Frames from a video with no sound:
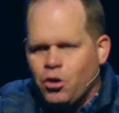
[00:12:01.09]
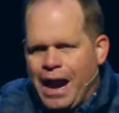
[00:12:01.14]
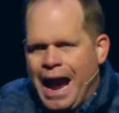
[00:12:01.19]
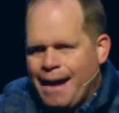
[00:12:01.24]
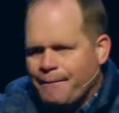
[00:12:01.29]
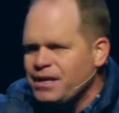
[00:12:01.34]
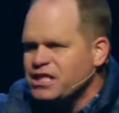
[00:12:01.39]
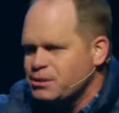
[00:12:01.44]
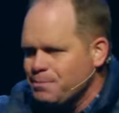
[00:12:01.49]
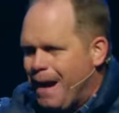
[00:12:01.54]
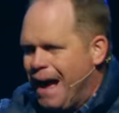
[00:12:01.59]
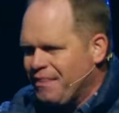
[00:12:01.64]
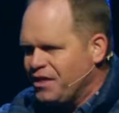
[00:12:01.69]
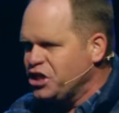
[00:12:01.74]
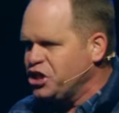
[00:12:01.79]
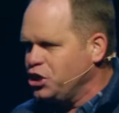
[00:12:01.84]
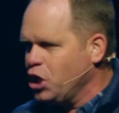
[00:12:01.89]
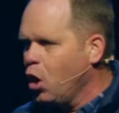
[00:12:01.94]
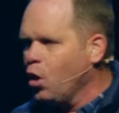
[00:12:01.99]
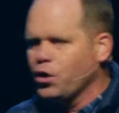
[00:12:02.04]
grab us by the
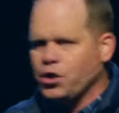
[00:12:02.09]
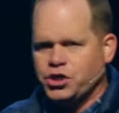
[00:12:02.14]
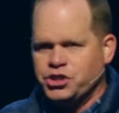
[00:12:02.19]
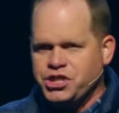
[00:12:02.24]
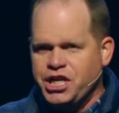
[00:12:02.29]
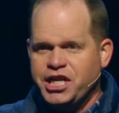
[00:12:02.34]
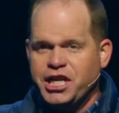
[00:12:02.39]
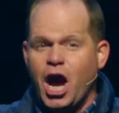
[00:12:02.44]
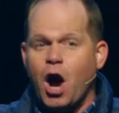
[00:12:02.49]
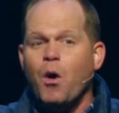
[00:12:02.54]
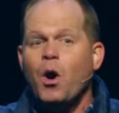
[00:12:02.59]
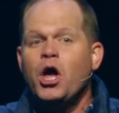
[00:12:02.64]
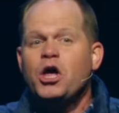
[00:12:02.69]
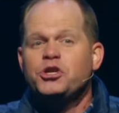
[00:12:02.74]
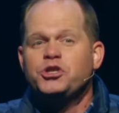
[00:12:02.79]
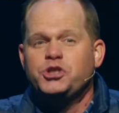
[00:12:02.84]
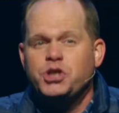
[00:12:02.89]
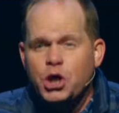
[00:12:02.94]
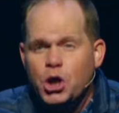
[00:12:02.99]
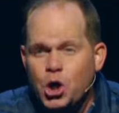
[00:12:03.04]
shoulders and go,
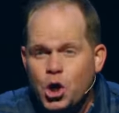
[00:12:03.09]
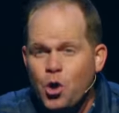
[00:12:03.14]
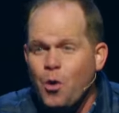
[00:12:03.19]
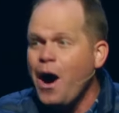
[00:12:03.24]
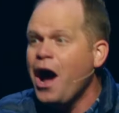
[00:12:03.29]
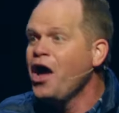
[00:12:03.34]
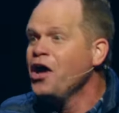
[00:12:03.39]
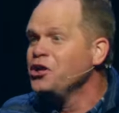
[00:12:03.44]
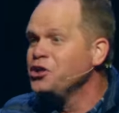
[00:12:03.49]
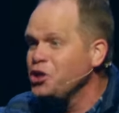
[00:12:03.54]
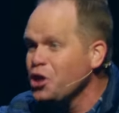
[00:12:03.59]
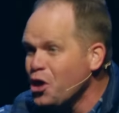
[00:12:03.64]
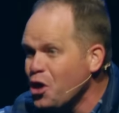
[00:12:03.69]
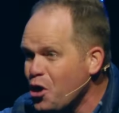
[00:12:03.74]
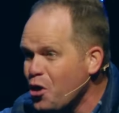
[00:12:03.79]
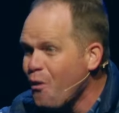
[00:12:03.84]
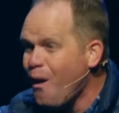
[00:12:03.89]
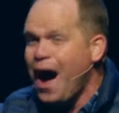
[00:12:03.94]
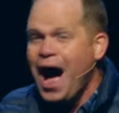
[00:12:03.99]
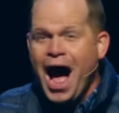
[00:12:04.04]
Do
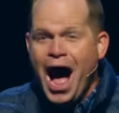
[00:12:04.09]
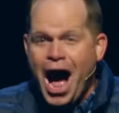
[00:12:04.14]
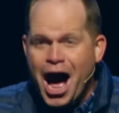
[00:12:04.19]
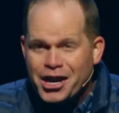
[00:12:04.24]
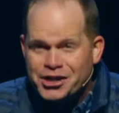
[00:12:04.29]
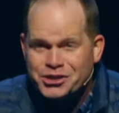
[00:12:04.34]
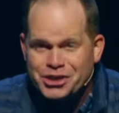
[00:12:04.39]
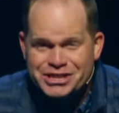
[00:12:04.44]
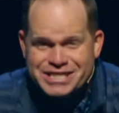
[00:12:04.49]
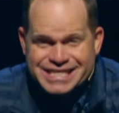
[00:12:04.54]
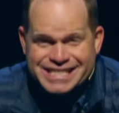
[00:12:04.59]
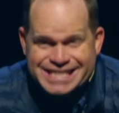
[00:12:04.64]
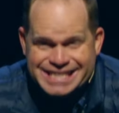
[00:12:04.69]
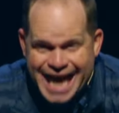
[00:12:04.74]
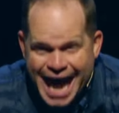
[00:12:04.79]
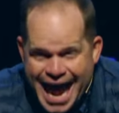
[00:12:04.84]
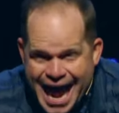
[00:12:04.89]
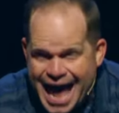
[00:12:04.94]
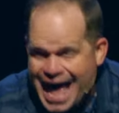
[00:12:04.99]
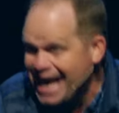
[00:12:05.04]
you
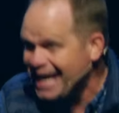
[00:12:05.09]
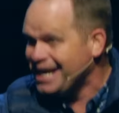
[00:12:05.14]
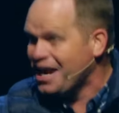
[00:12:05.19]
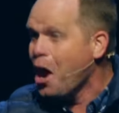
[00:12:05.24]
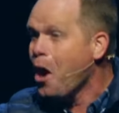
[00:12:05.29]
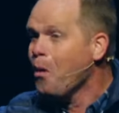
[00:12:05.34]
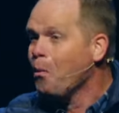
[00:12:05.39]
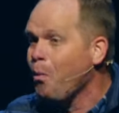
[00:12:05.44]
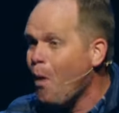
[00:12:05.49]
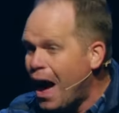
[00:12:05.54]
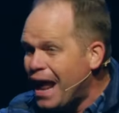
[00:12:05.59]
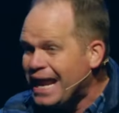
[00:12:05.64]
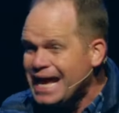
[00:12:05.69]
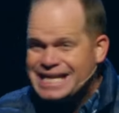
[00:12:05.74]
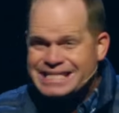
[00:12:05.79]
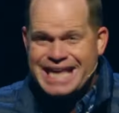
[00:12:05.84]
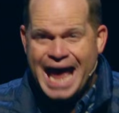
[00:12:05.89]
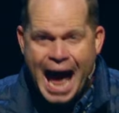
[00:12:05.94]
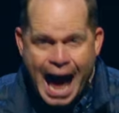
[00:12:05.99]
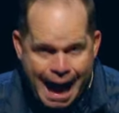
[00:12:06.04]
understand what
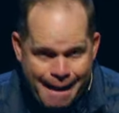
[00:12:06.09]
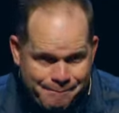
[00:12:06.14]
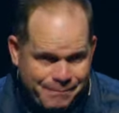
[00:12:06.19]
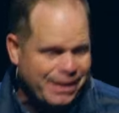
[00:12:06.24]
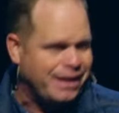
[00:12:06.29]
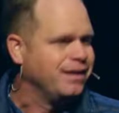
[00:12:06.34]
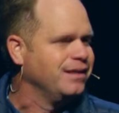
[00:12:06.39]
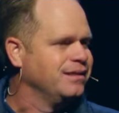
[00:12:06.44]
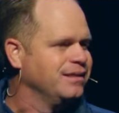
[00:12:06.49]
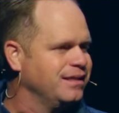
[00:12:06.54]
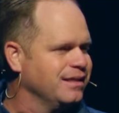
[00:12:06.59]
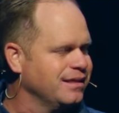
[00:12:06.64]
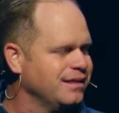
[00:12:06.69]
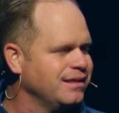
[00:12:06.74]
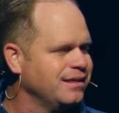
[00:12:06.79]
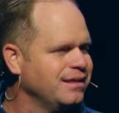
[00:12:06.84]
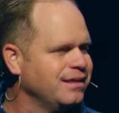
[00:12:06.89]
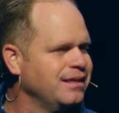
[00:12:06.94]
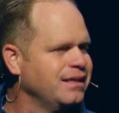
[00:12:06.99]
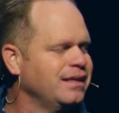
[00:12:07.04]
has happened?
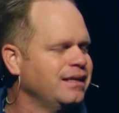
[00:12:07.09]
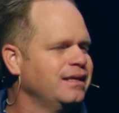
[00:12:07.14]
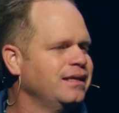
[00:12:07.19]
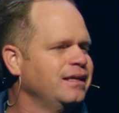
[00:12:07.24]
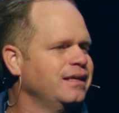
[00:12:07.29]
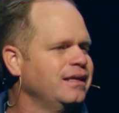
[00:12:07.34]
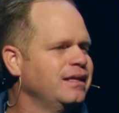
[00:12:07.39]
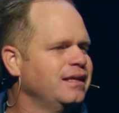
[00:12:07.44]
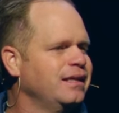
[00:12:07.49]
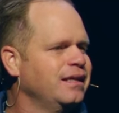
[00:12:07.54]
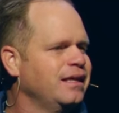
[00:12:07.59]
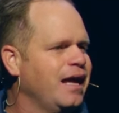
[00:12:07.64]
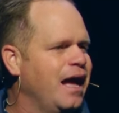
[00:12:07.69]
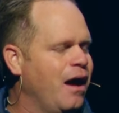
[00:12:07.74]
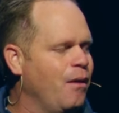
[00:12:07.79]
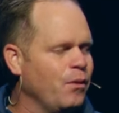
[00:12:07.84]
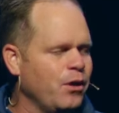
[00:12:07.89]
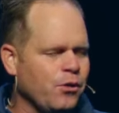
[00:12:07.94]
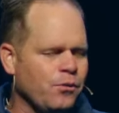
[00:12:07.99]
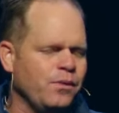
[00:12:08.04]

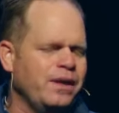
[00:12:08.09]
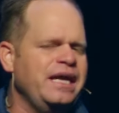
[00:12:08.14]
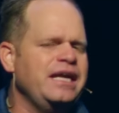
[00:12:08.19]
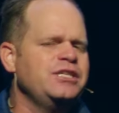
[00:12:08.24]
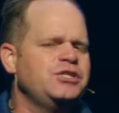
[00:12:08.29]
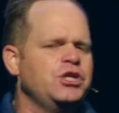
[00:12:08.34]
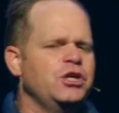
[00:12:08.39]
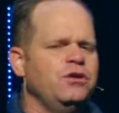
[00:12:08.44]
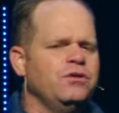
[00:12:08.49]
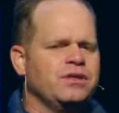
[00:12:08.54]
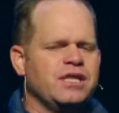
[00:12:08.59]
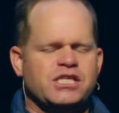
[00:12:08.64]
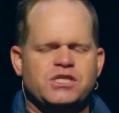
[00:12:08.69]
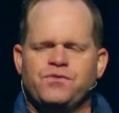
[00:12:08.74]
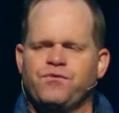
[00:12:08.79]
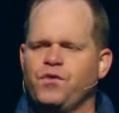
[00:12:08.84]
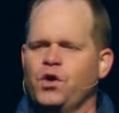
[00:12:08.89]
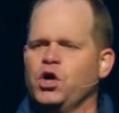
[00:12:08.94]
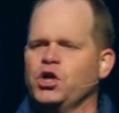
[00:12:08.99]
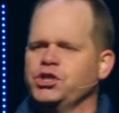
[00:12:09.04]
I want to read to you
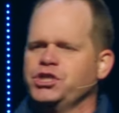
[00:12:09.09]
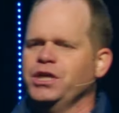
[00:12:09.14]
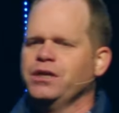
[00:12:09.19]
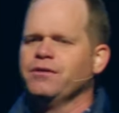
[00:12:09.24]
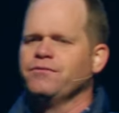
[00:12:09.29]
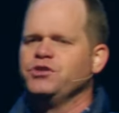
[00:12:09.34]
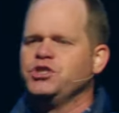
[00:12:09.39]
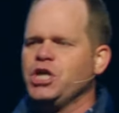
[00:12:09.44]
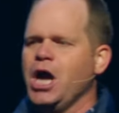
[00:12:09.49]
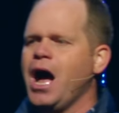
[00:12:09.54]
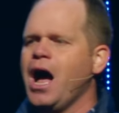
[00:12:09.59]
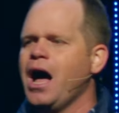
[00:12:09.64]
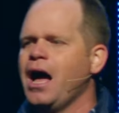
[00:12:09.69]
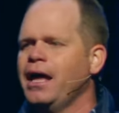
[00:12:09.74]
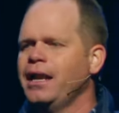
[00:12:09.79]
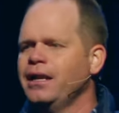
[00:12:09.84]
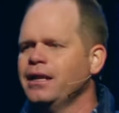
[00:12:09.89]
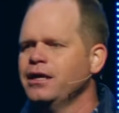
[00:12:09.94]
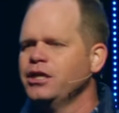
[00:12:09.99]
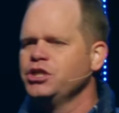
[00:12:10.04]
this version of
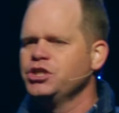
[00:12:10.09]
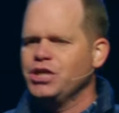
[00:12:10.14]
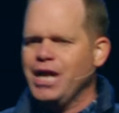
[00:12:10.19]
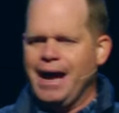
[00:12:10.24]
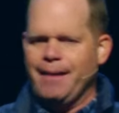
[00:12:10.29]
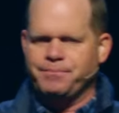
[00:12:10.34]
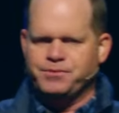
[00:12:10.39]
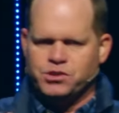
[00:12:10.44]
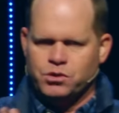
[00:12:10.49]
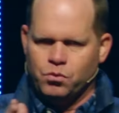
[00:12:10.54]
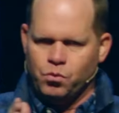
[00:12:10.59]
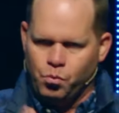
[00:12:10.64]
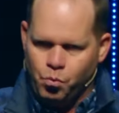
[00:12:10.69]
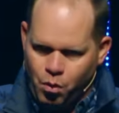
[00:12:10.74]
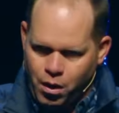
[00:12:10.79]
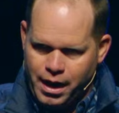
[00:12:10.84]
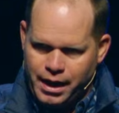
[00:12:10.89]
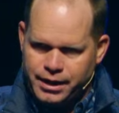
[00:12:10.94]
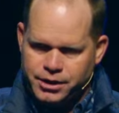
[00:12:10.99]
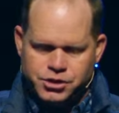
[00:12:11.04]
John chapter
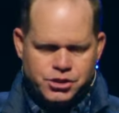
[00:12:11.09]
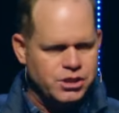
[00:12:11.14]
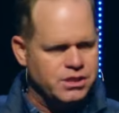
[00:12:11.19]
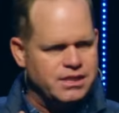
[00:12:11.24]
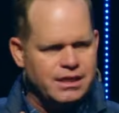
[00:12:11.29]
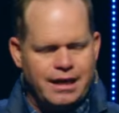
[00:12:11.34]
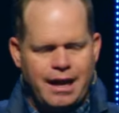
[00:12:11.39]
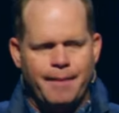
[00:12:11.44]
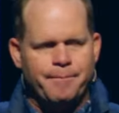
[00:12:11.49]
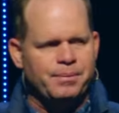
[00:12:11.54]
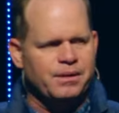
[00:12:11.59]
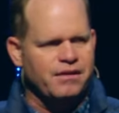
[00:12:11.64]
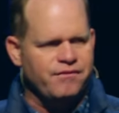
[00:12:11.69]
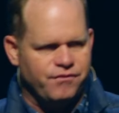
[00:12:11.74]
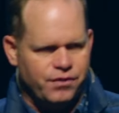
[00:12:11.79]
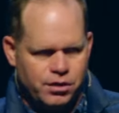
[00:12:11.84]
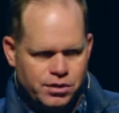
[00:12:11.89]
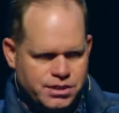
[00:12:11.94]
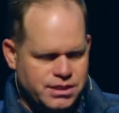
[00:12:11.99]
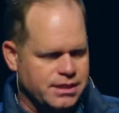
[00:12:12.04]
1, just a couple
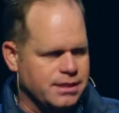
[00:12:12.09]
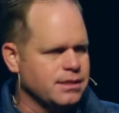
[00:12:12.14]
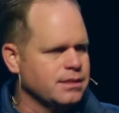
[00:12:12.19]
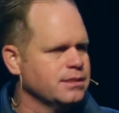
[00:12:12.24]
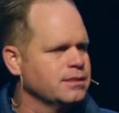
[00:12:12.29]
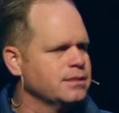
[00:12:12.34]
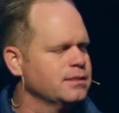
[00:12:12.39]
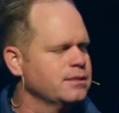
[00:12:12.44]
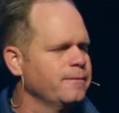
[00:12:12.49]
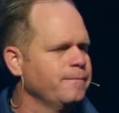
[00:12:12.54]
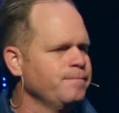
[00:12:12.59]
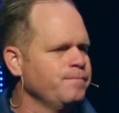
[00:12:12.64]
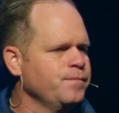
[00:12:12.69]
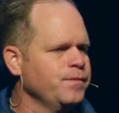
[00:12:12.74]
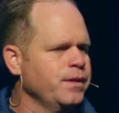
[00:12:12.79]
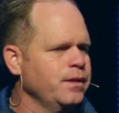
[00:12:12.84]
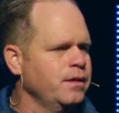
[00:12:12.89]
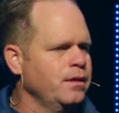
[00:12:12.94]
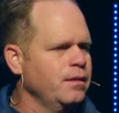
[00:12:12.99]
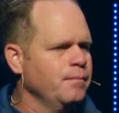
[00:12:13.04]
of verses,
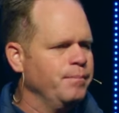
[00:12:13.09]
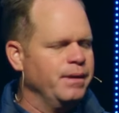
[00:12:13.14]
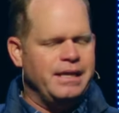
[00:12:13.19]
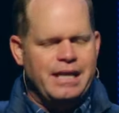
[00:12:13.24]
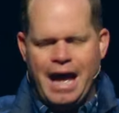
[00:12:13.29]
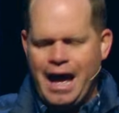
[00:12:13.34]
but